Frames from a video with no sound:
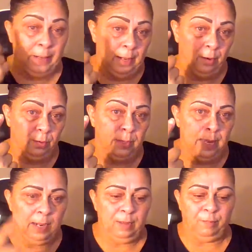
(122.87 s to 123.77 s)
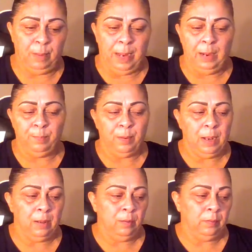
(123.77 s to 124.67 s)
and I only had left my
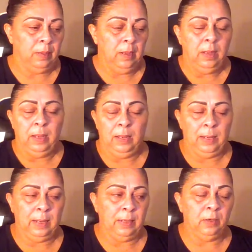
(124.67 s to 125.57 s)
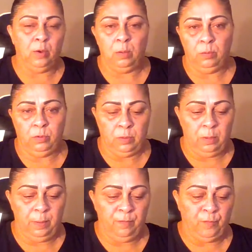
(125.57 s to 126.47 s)
eyebrows. And I didn't know I was
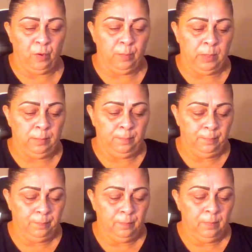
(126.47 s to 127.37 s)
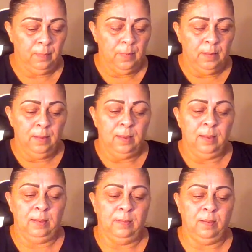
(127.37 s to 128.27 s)
going to be filming.
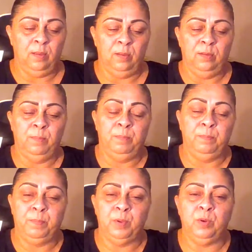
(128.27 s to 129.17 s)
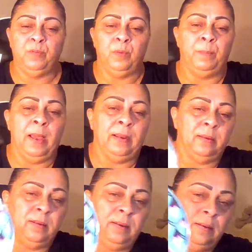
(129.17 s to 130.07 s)
And so, beautiful
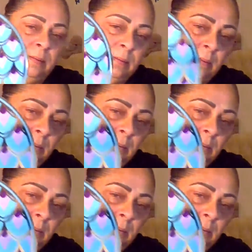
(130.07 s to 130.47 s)
packaging.